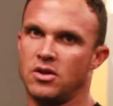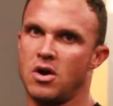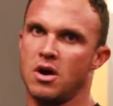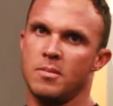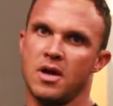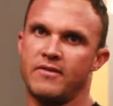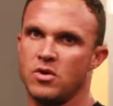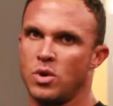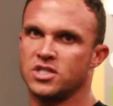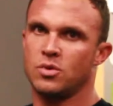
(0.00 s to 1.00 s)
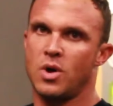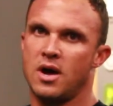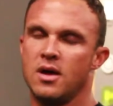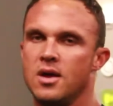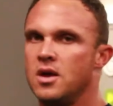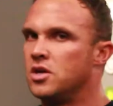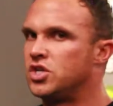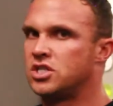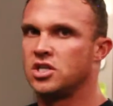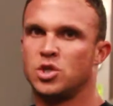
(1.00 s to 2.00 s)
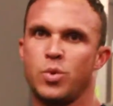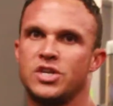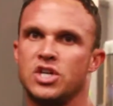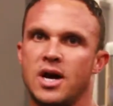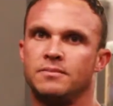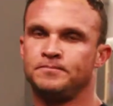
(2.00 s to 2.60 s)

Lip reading: arm every once in a while just to switch it up.